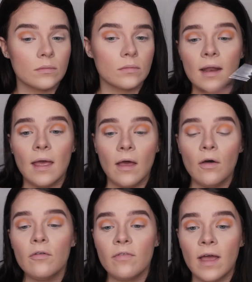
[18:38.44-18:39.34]

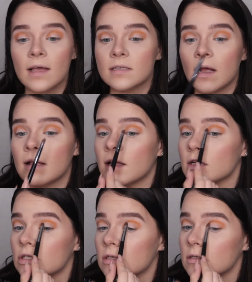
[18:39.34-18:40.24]
e.l.f. has
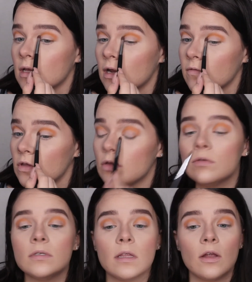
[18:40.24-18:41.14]
eyelashes, and I've
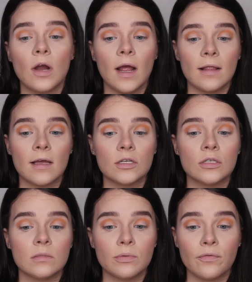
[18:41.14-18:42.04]
used their
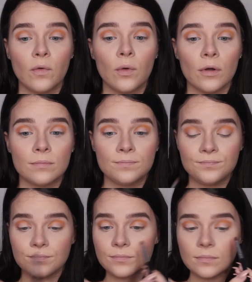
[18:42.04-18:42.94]
eyelashes before
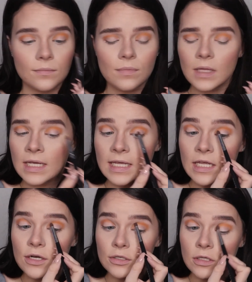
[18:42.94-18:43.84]

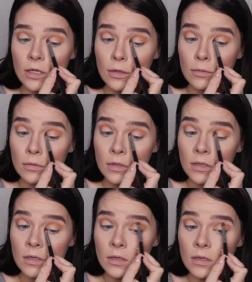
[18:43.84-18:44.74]
years ago,
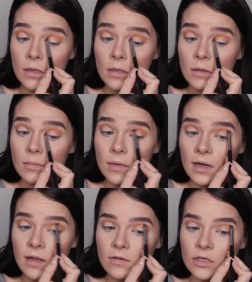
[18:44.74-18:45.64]
but I
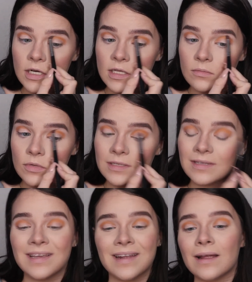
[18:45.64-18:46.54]
haven't tried them
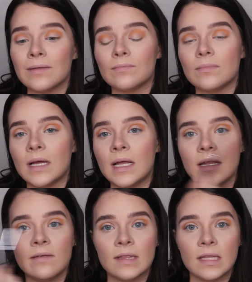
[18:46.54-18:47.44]
recently. I didn't
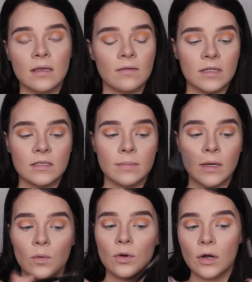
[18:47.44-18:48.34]
even think of it till my
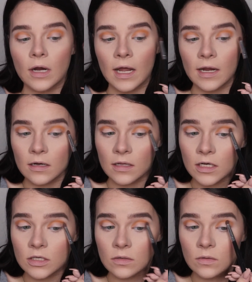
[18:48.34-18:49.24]
order got here that I
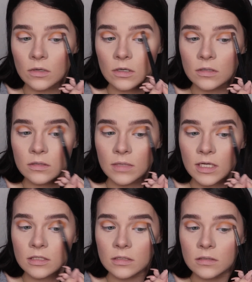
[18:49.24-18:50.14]
should have ordered some
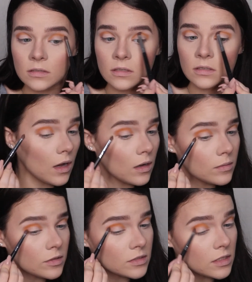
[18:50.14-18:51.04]
lashes. I
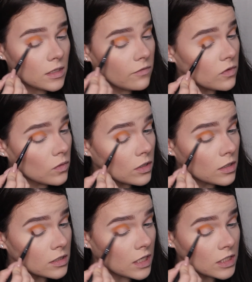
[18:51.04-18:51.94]
almost didn't even order
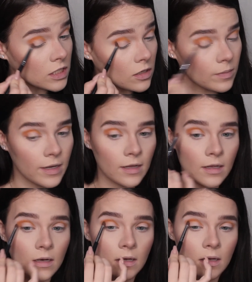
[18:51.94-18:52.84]
this eyeshadow palette